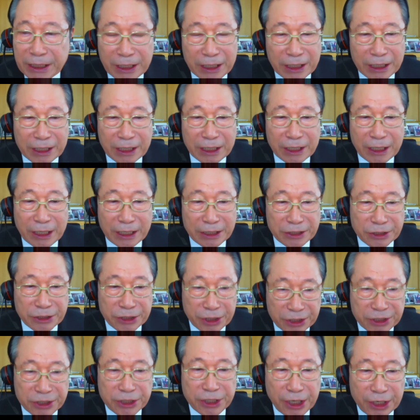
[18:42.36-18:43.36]
and
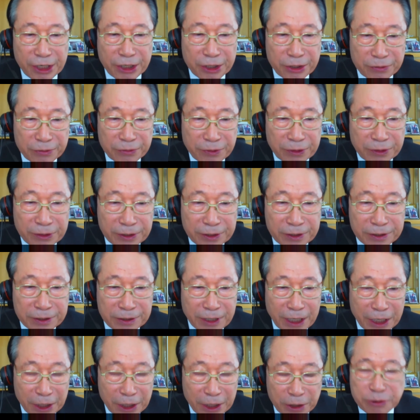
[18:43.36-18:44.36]
sustainable.
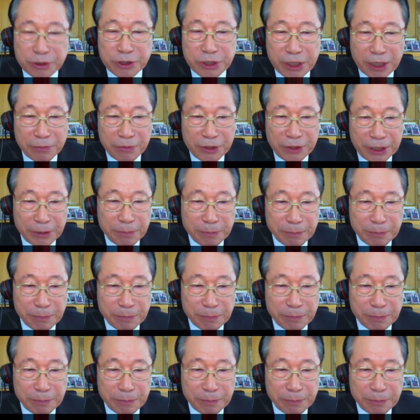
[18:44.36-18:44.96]
I'll stop here.